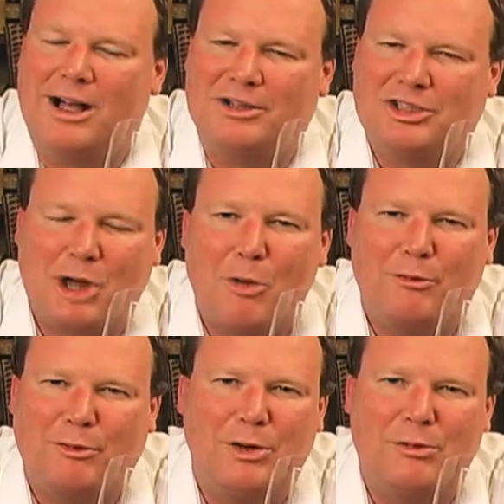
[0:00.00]
stone
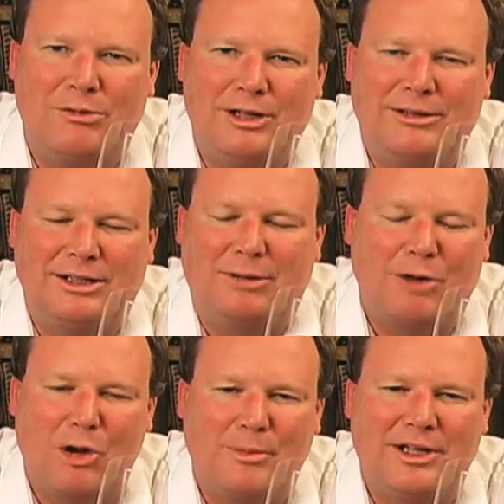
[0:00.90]
fruit
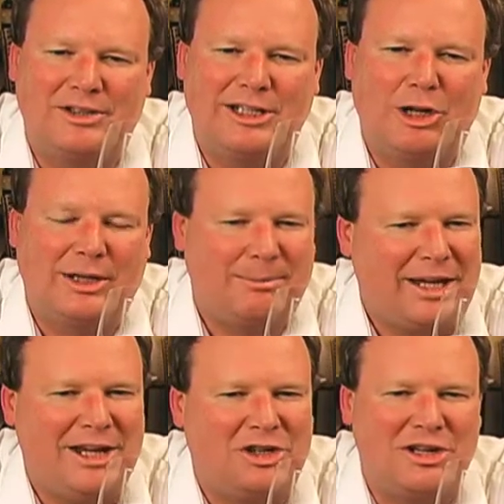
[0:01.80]
aromas, like
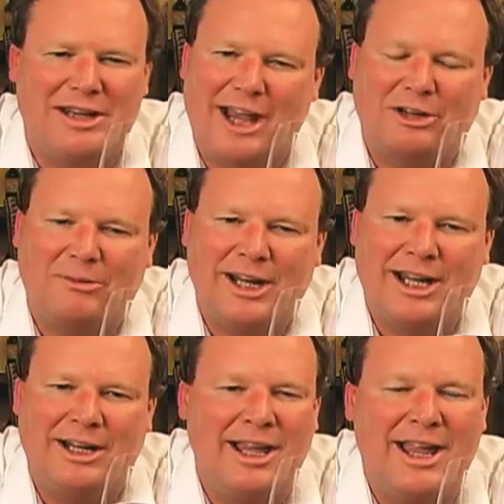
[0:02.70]
peach and
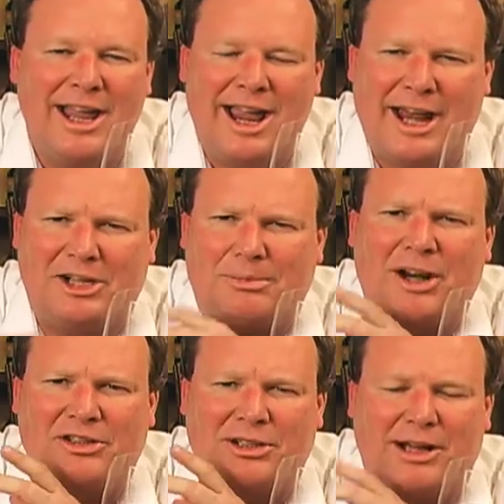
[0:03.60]
nectarine, and
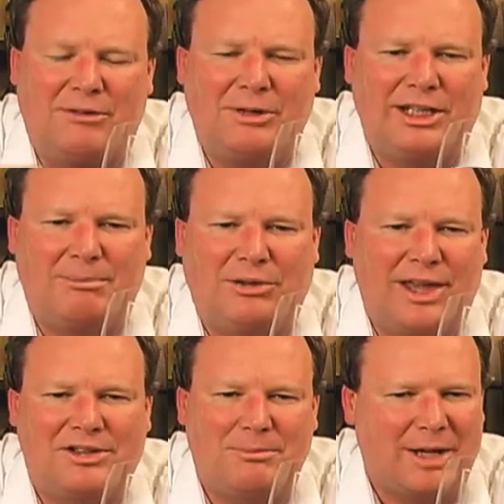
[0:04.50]
express a really
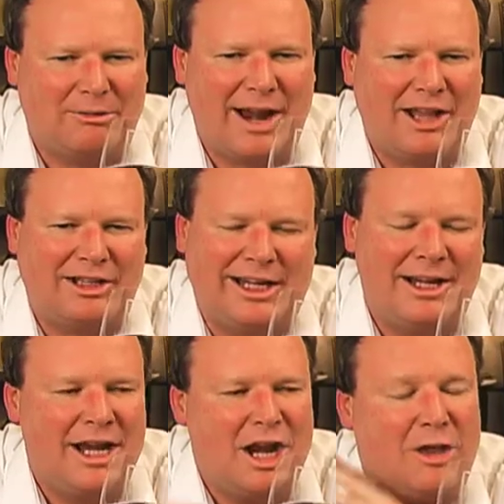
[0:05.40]
pleasant minerality.
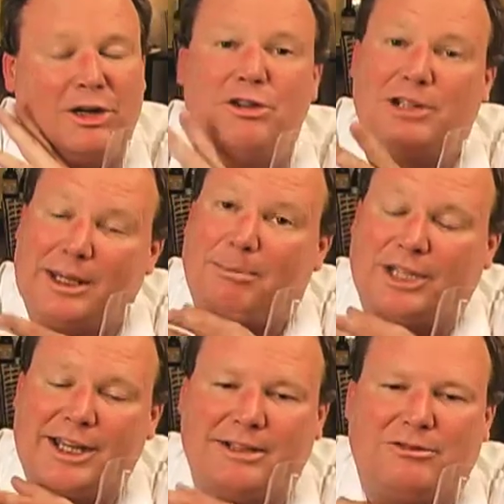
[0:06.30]
They're usually a
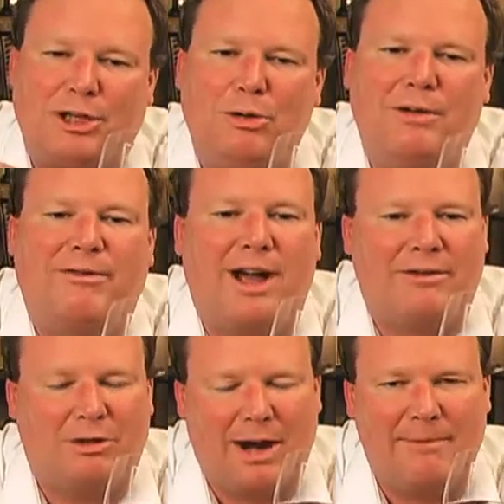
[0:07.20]
blend of 2 to
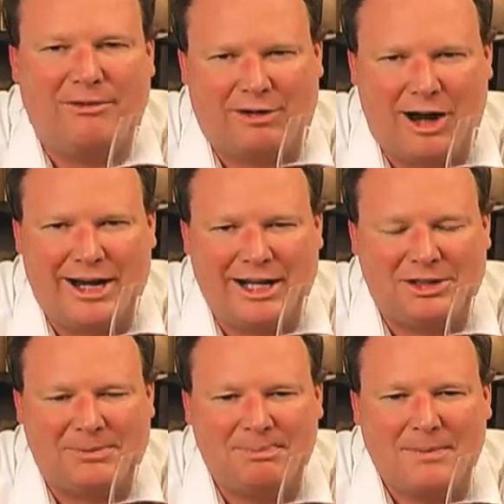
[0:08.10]
5 grape
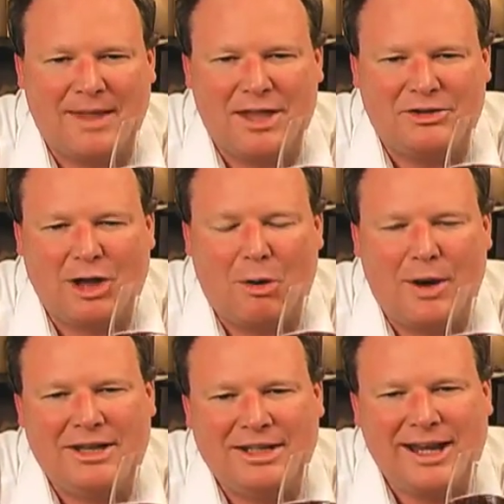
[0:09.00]
varieties. So
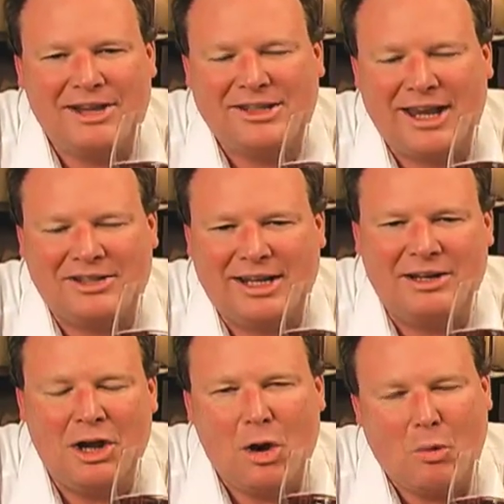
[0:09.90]
in today's
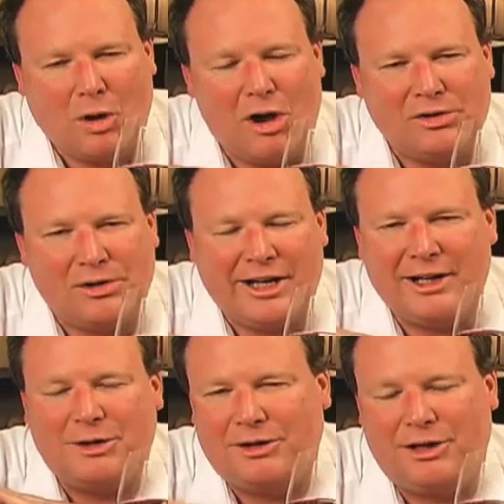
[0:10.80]
tasting, we're also
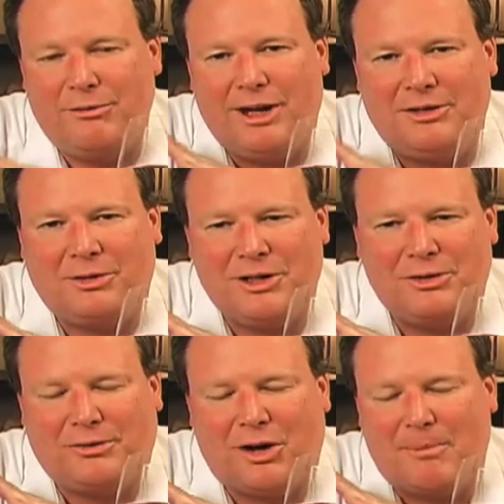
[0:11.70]
going to
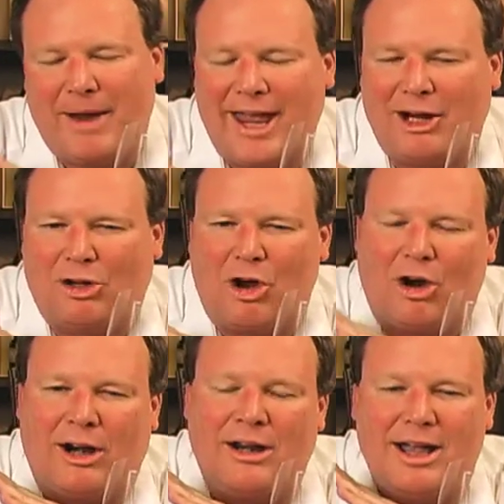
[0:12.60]
introduce for our panel
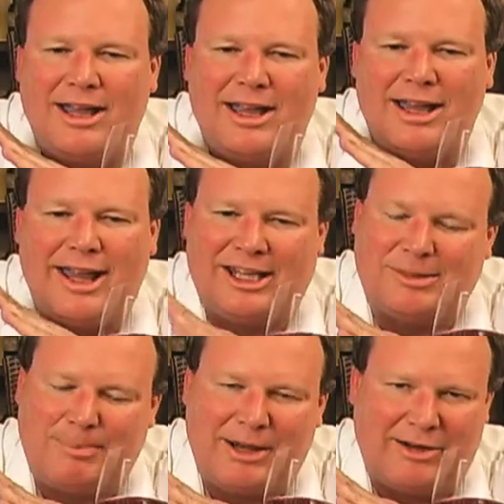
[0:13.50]
our
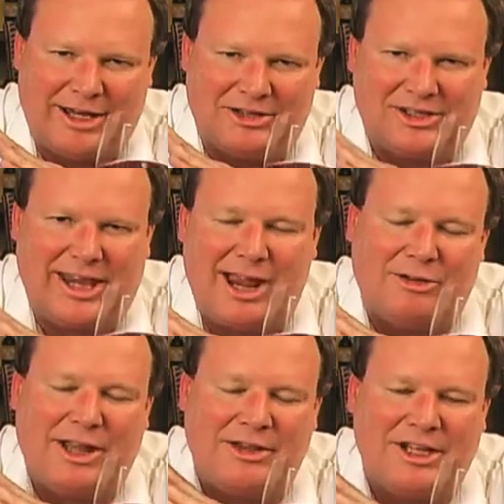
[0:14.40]
experience scale.
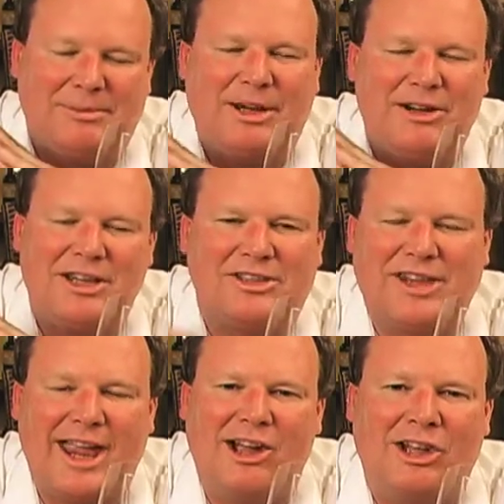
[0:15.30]
Now the experience
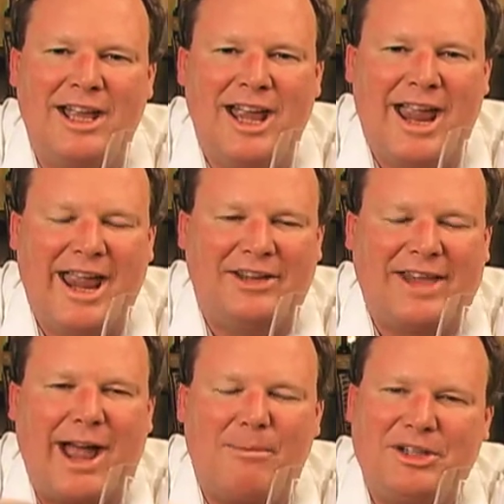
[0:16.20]
scale is
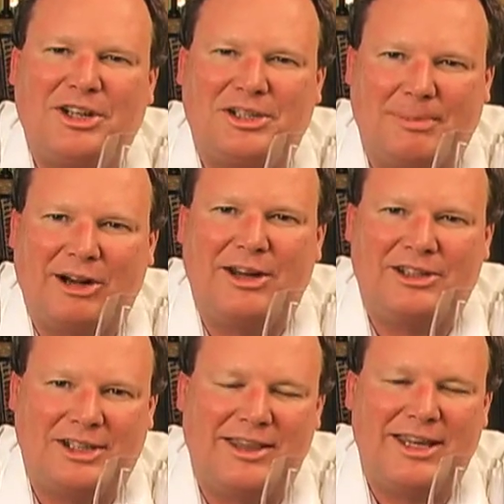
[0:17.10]
how much
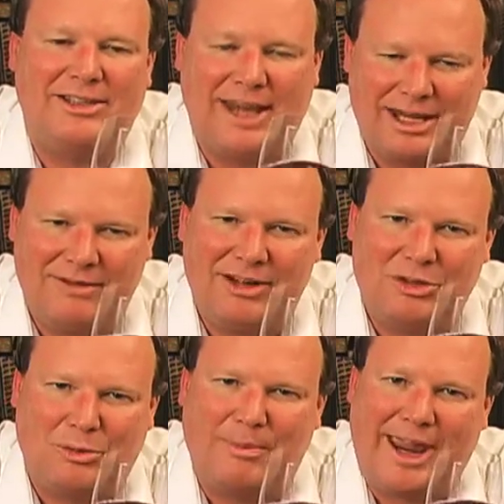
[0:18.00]
experience do these
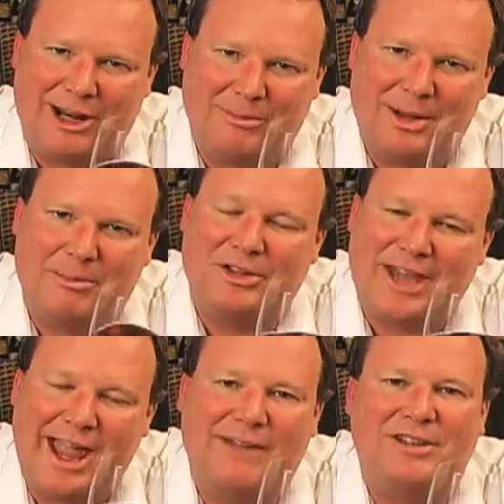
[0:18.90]
individual panel members
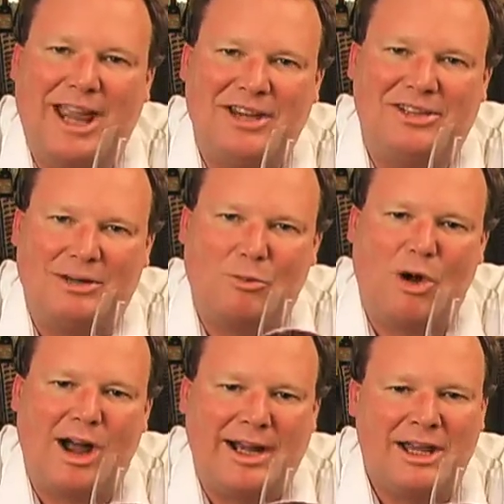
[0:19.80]
have tasting
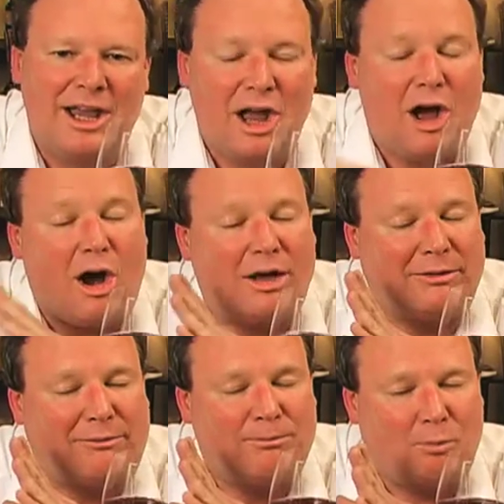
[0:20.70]
wine. On the
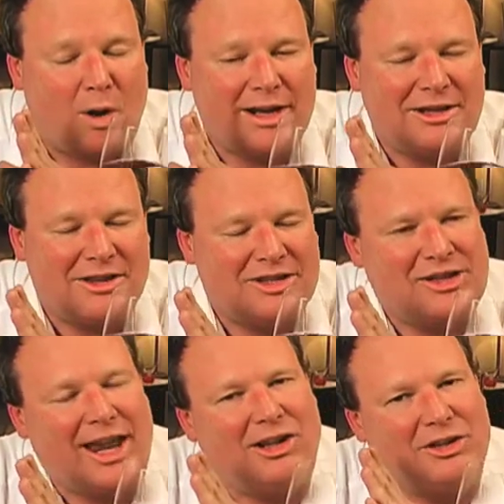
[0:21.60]
one end of the
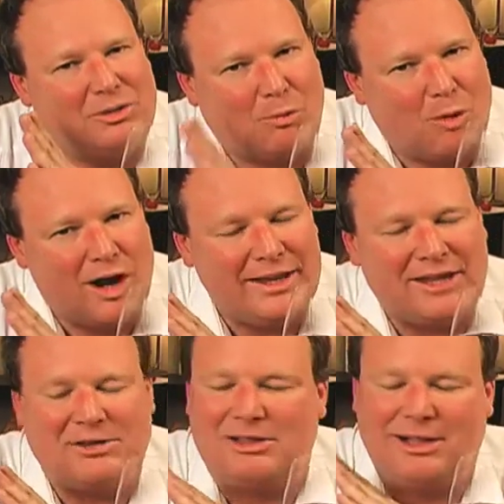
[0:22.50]
scale is a 1,
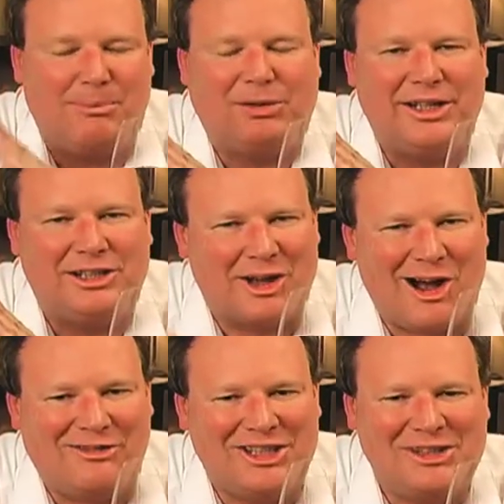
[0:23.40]
that's a complete
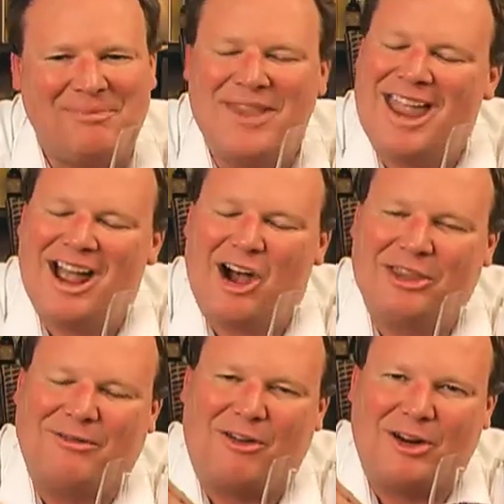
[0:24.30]
novice. On
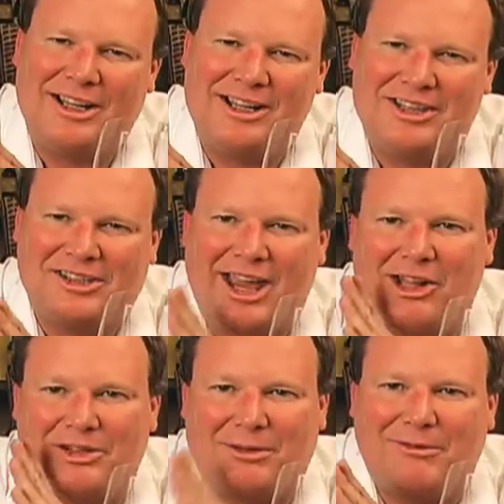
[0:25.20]
the far end of the
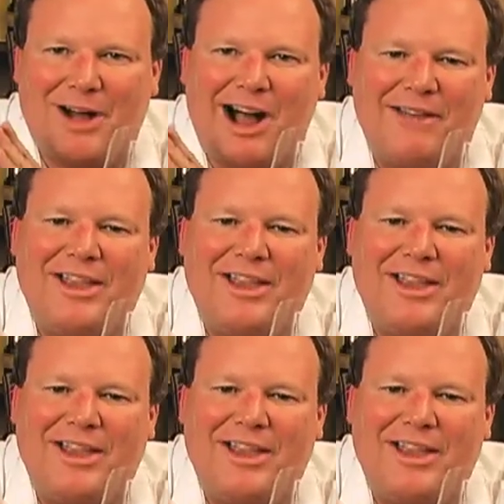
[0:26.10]
scale is a 5,